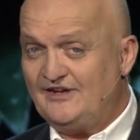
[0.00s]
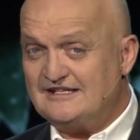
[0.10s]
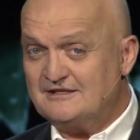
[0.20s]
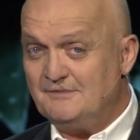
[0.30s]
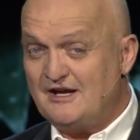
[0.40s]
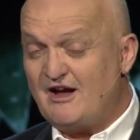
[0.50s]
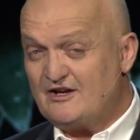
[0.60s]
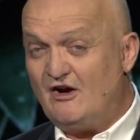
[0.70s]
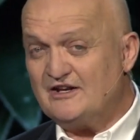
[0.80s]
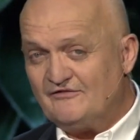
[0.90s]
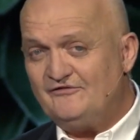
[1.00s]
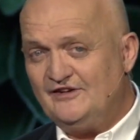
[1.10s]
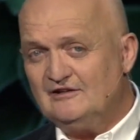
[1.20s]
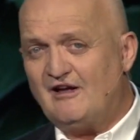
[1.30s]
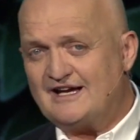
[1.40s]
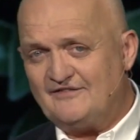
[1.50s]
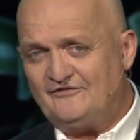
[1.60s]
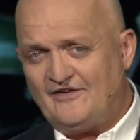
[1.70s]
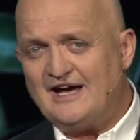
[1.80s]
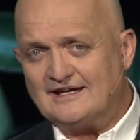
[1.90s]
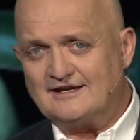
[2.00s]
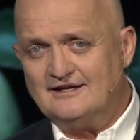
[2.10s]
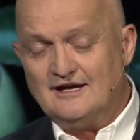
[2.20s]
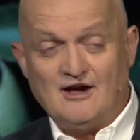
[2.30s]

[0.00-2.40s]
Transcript: said to me, I kind of feel like a fake.